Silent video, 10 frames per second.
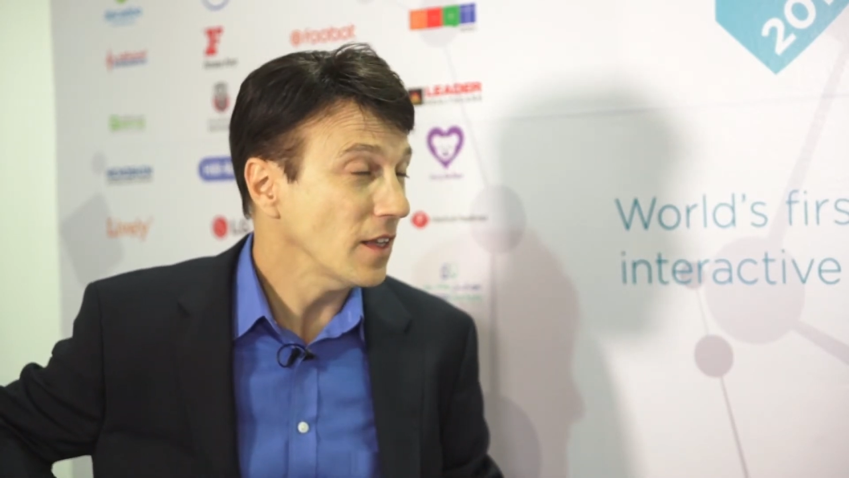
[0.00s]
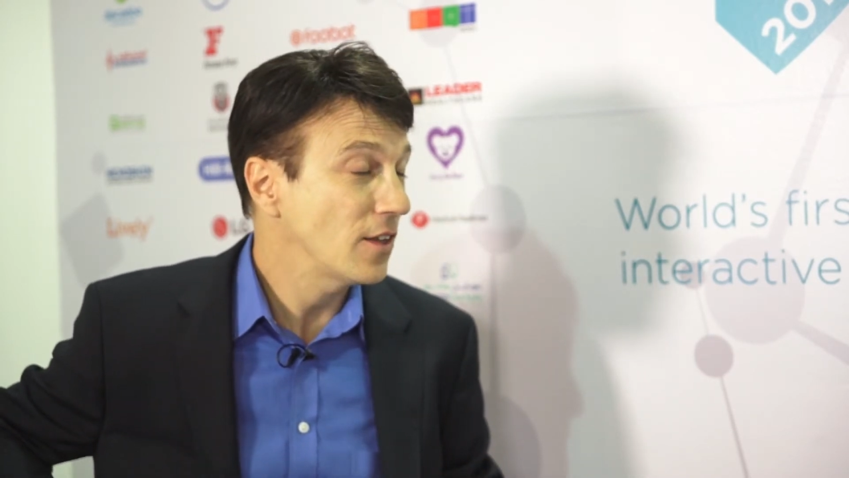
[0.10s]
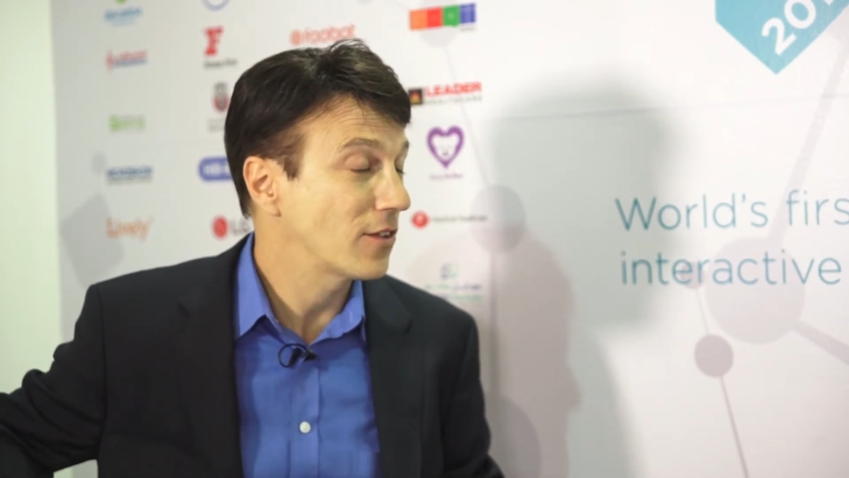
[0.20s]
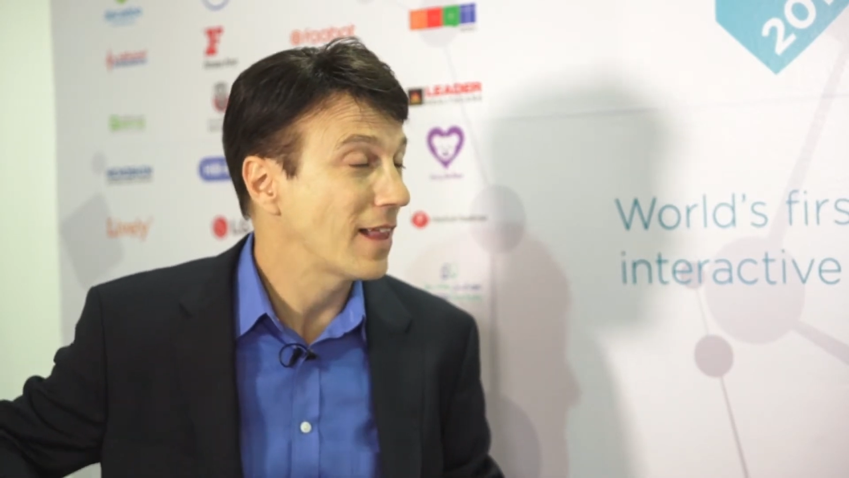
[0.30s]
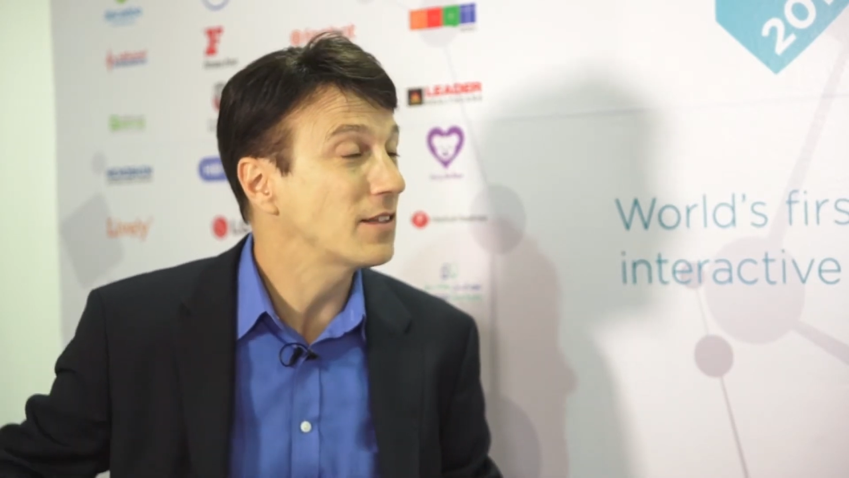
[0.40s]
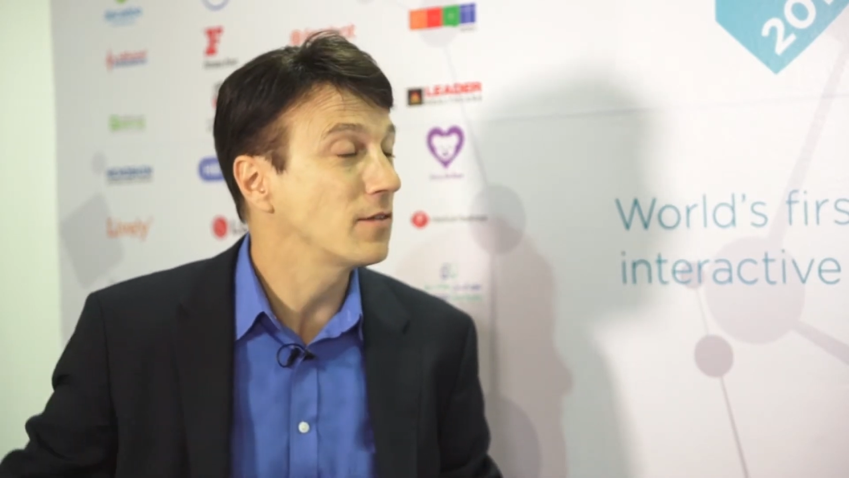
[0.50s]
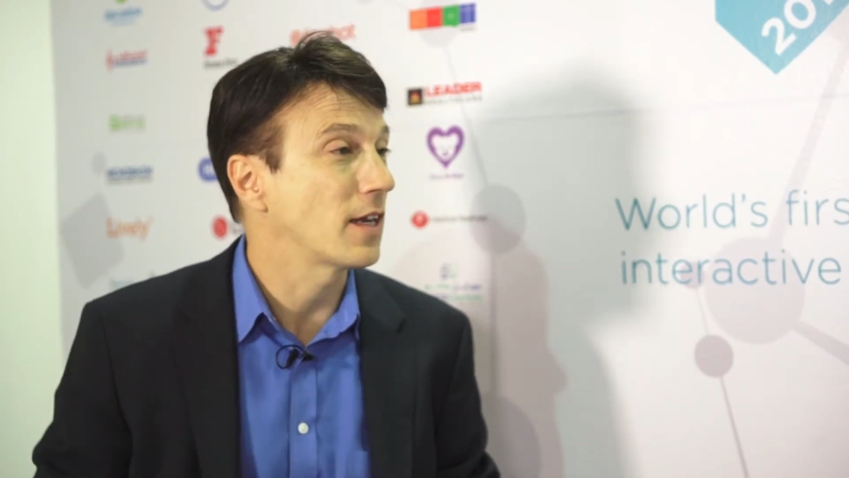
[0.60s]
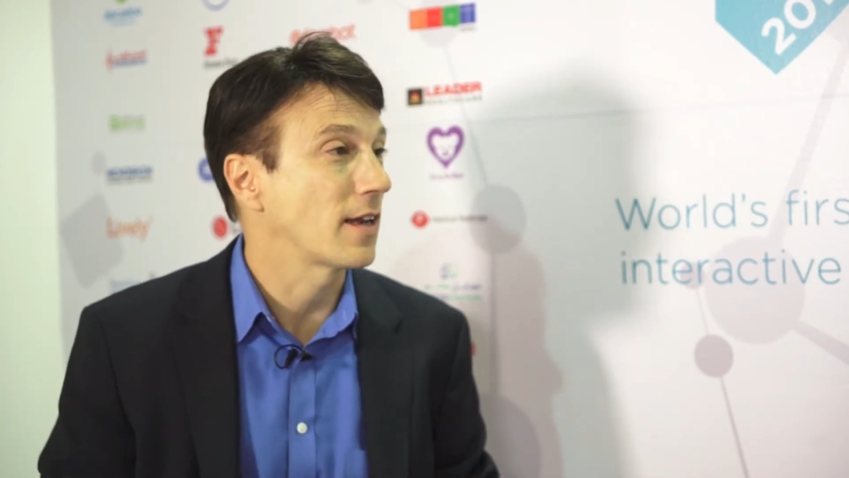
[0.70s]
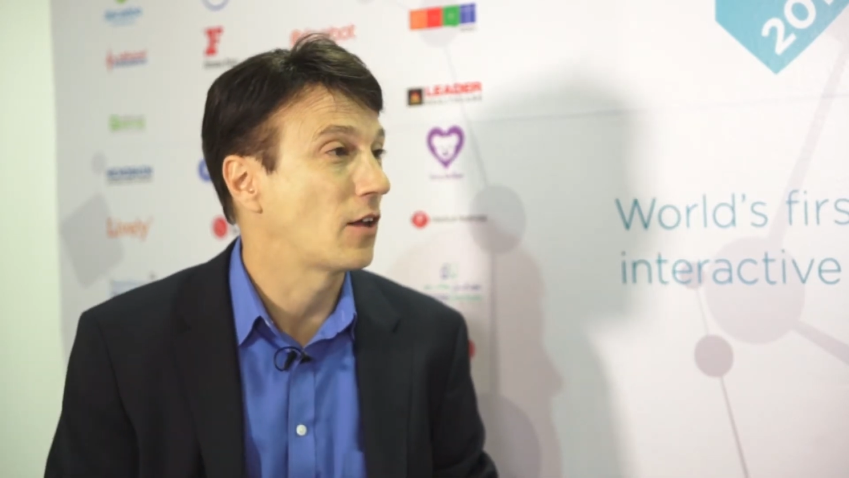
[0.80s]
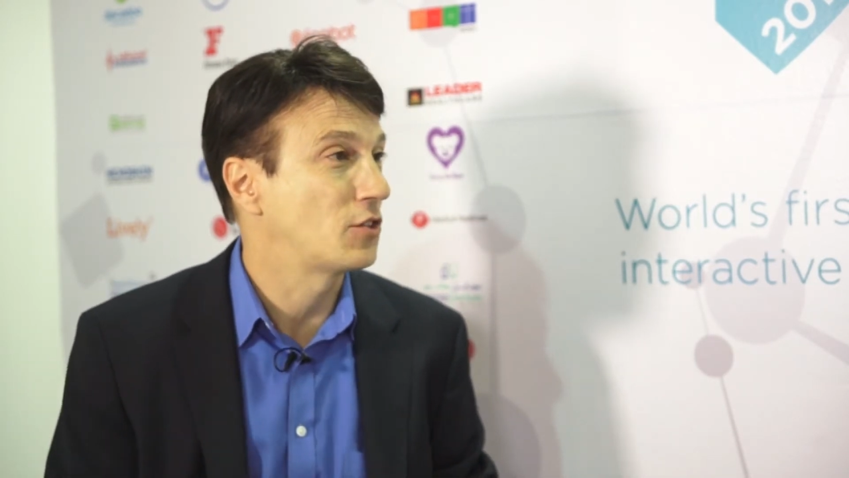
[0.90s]
There's lots of
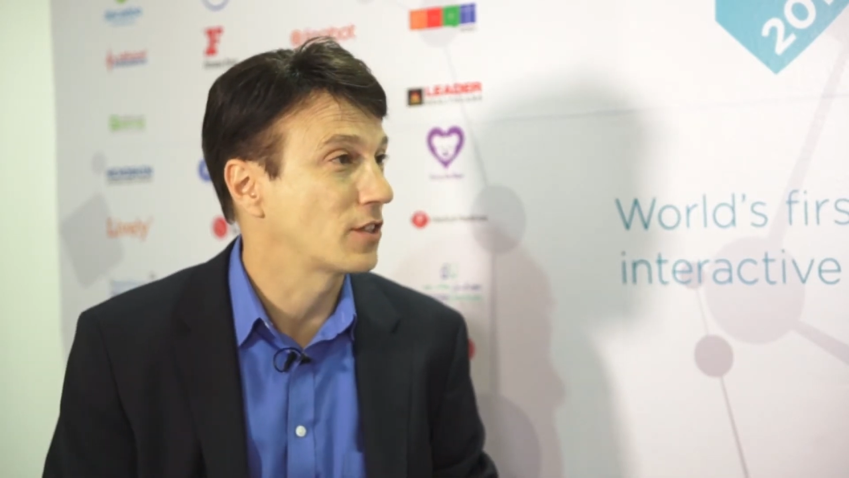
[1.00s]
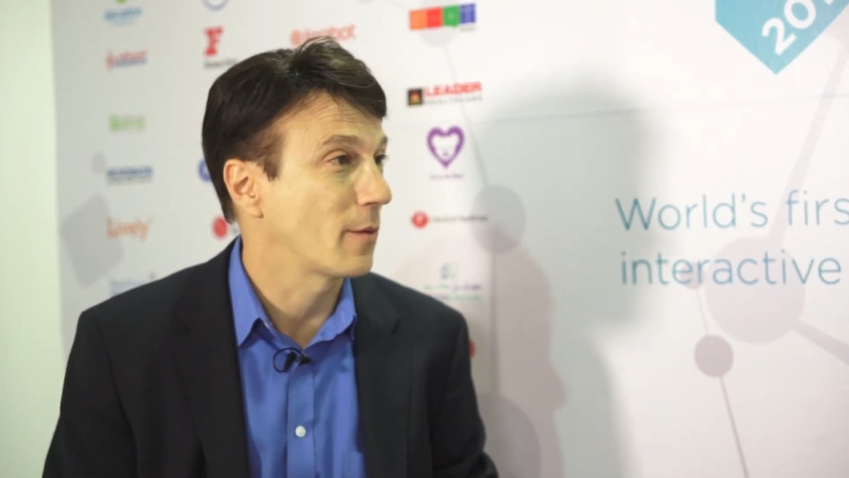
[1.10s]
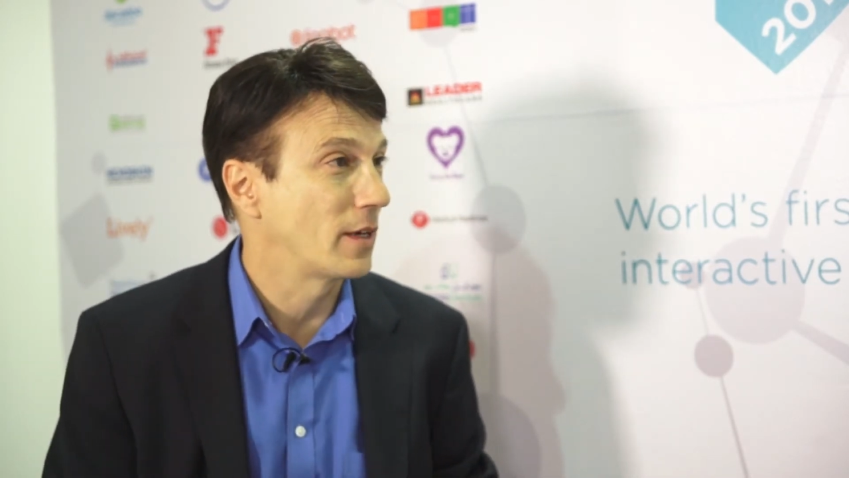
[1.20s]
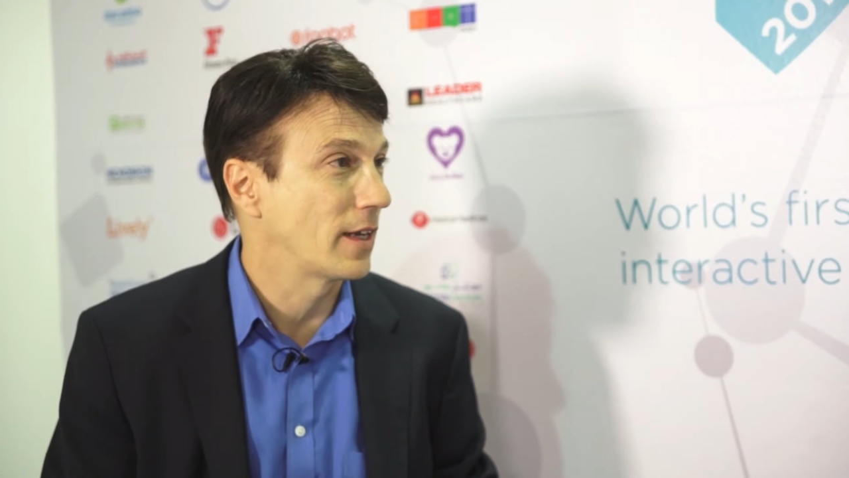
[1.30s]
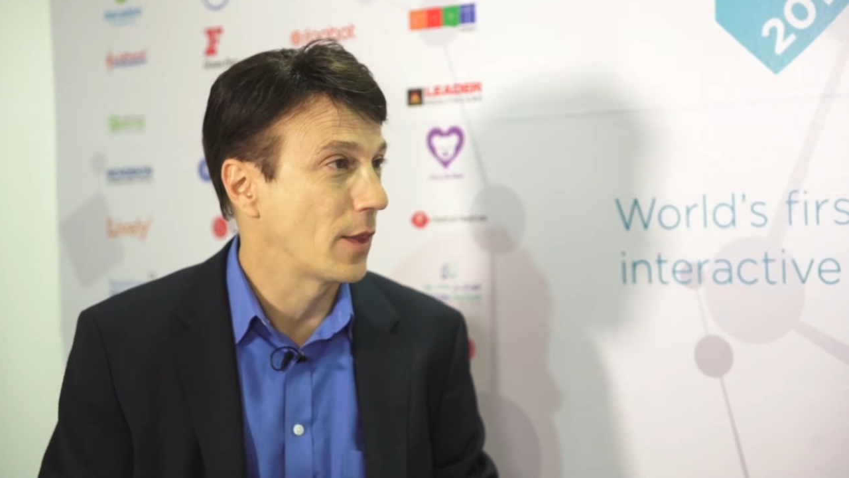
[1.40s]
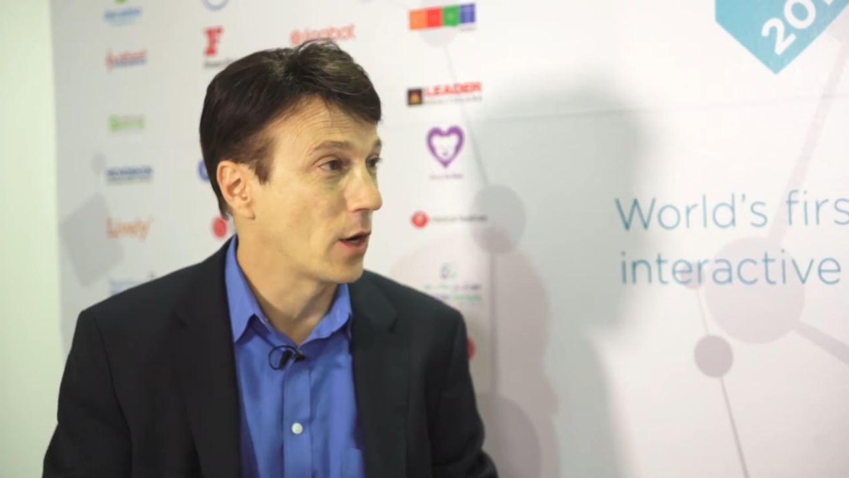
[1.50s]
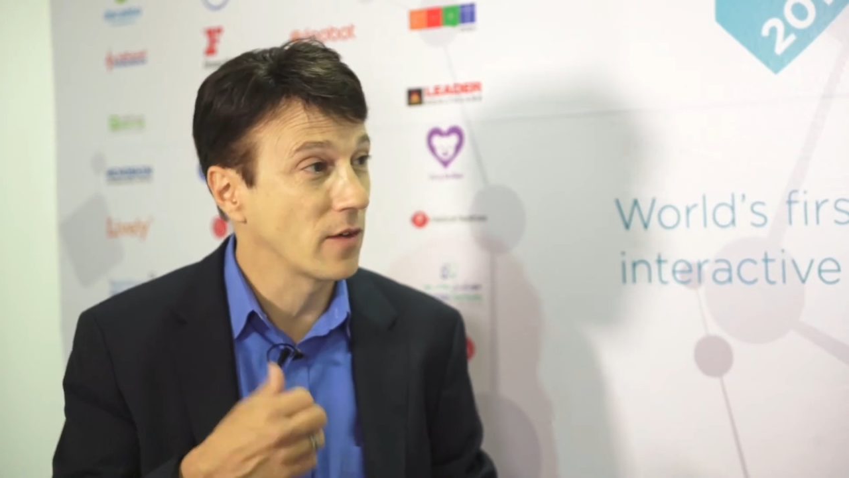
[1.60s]
technologies coming together: